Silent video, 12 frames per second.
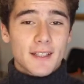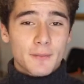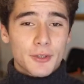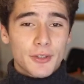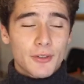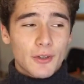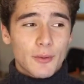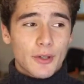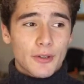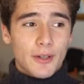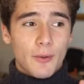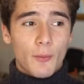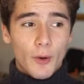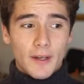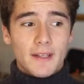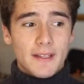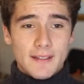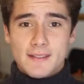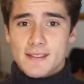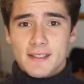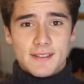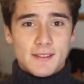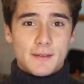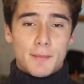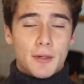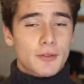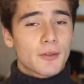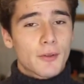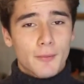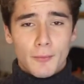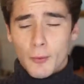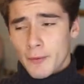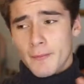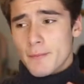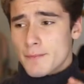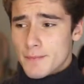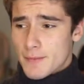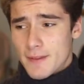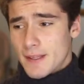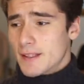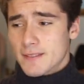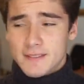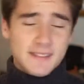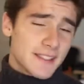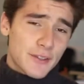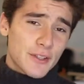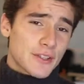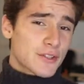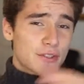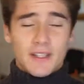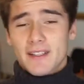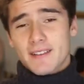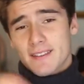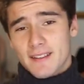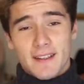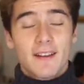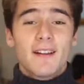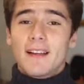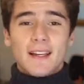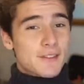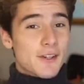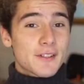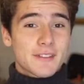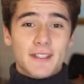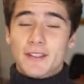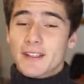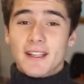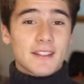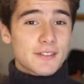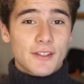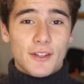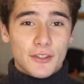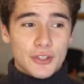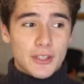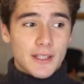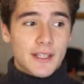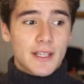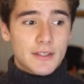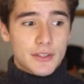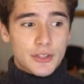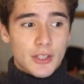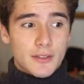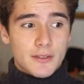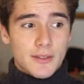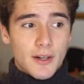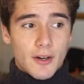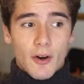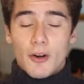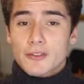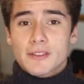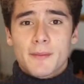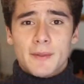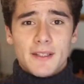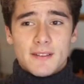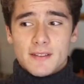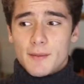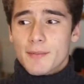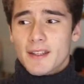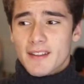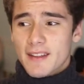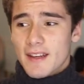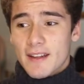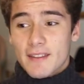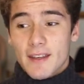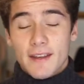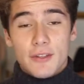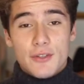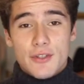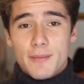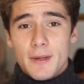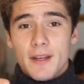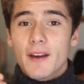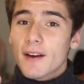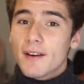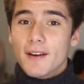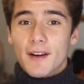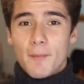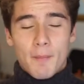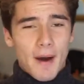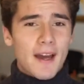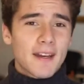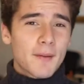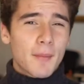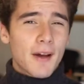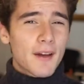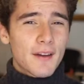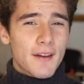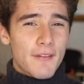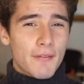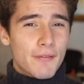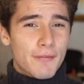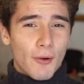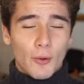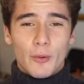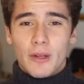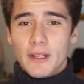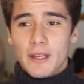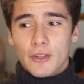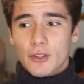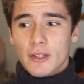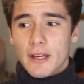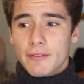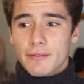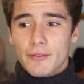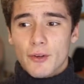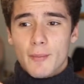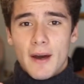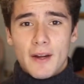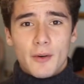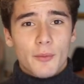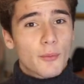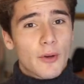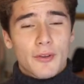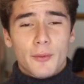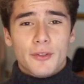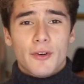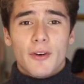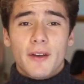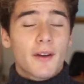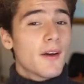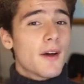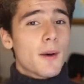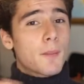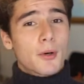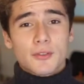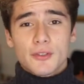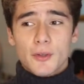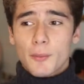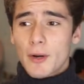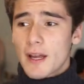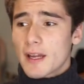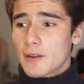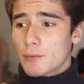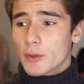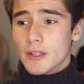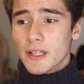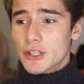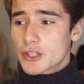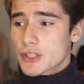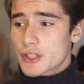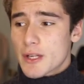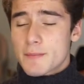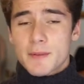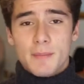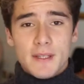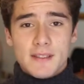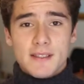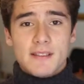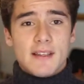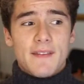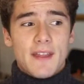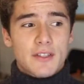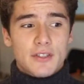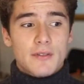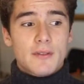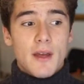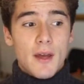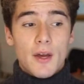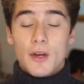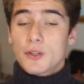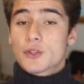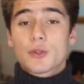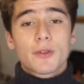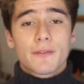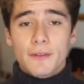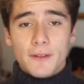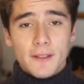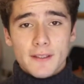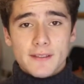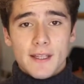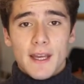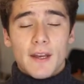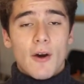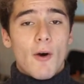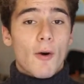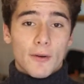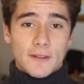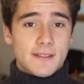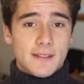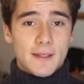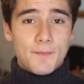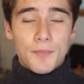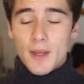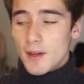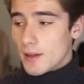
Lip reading: I'm sure you're wondering, what is this special one thing, secret trick thing? It's not a secret, it's not a trick, it's just a concept. It's something that I think you should be abiding by and following in your life, no matter whether we're talking personal brand, relationships, business, and that's just truthfulness and honesty.